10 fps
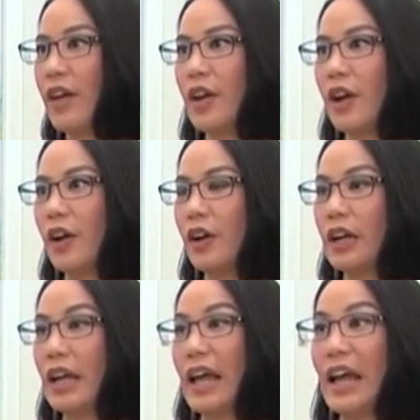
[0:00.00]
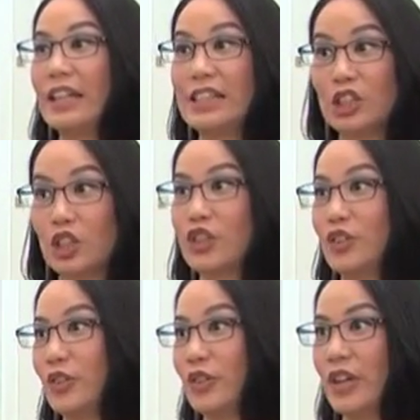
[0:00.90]
are there
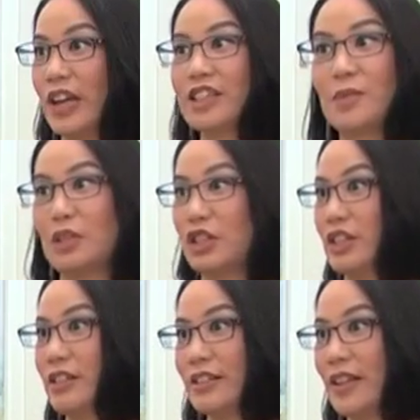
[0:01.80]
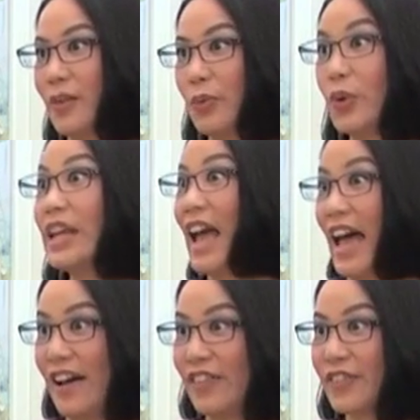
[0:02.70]
additional exhibitions that we
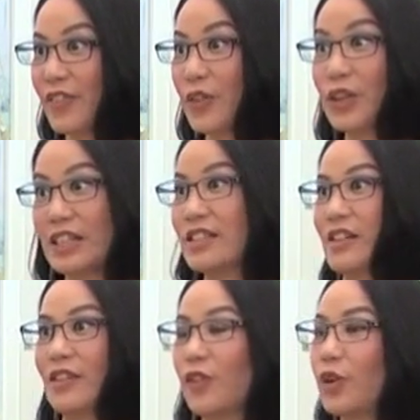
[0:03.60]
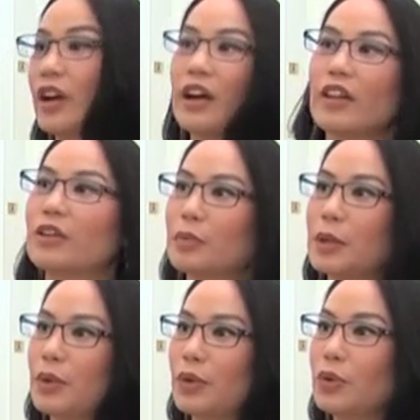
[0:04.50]
have for this year for other
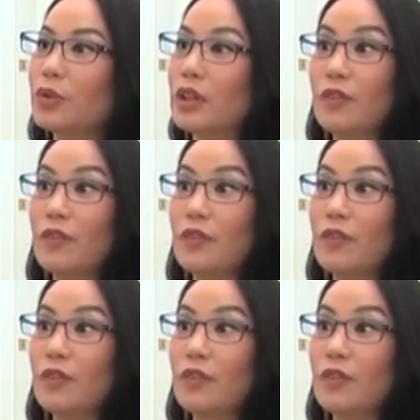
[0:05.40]
people,